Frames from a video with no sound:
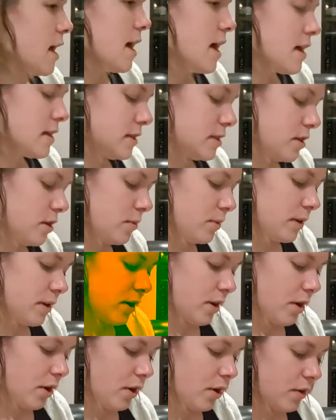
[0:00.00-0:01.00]
And so we
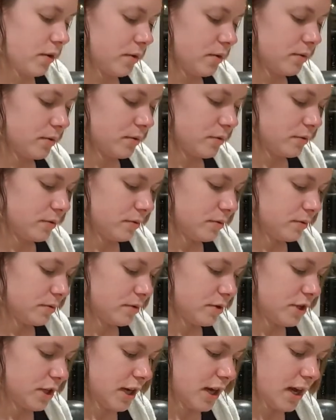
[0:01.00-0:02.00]
go
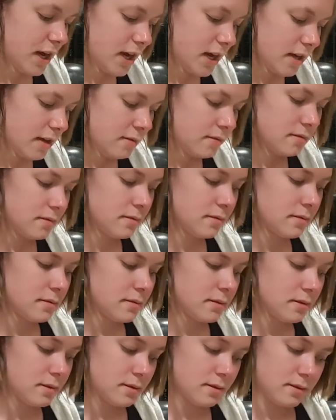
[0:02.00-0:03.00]
G,
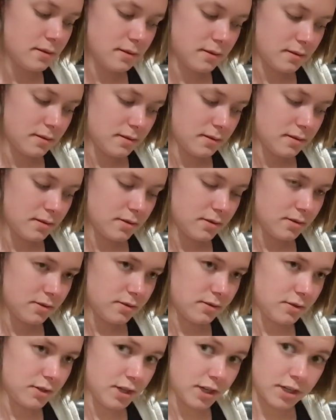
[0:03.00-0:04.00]

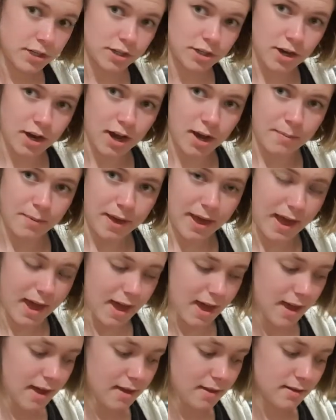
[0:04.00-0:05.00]
G sharp,
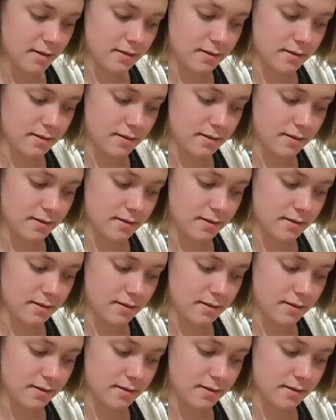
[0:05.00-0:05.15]
A